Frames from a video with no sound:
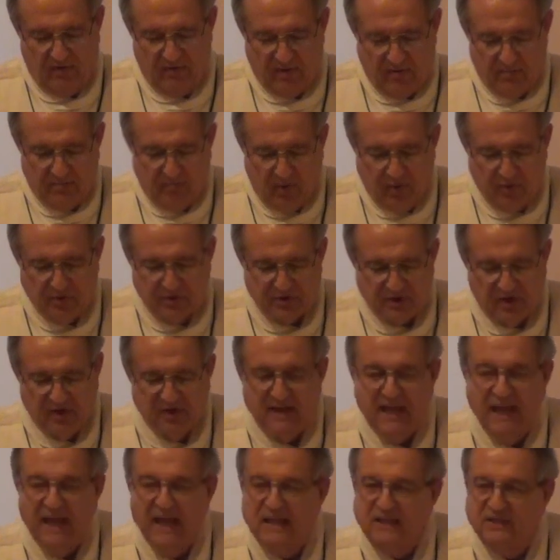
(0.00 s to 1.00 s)
of the most
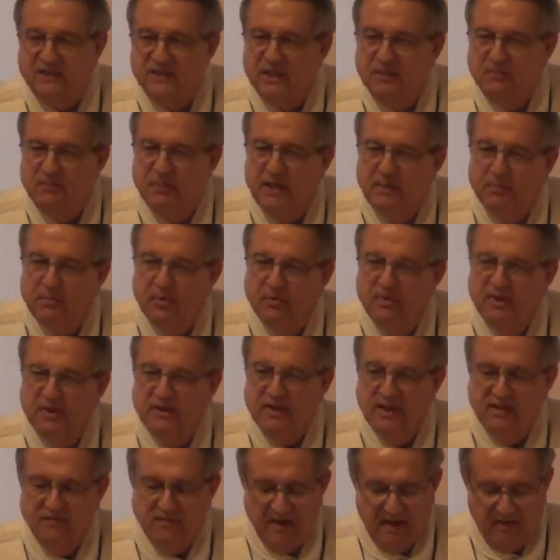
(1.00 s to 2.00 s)
sarcastic people that
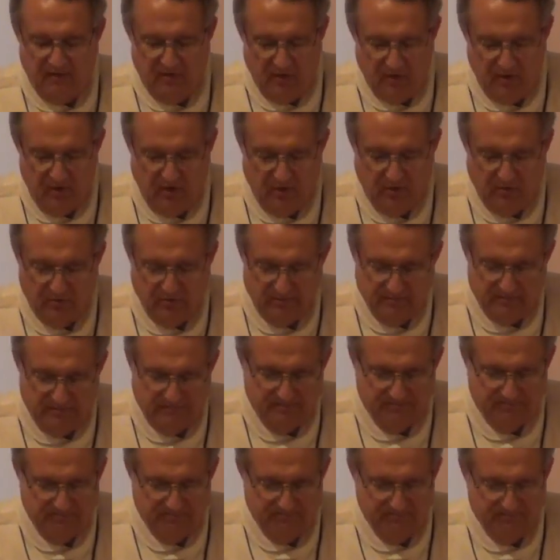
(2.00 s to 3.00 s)
they've ever known.
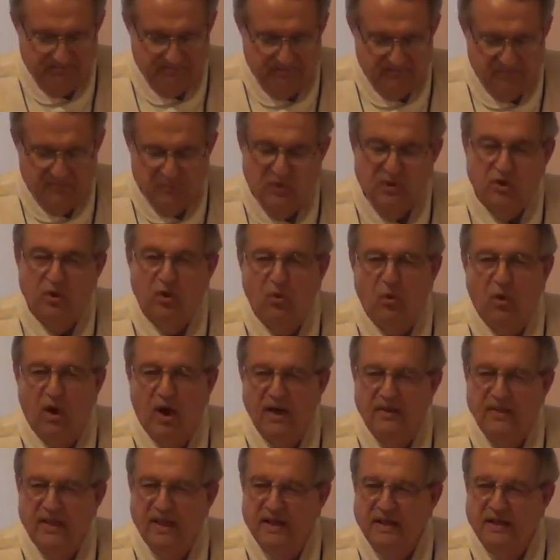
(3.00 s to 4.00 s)
You know
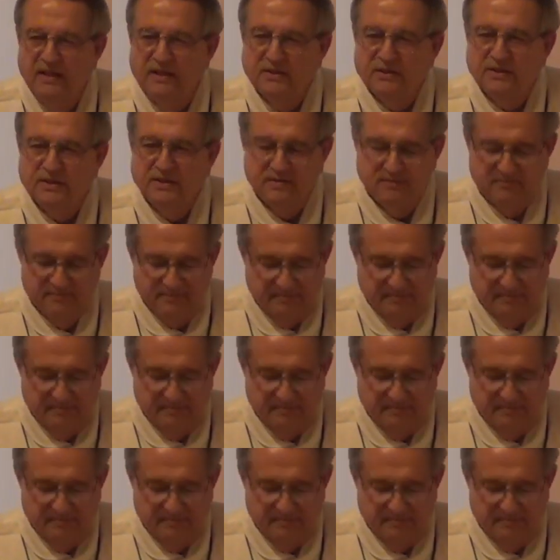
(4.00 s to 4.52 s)
why that is?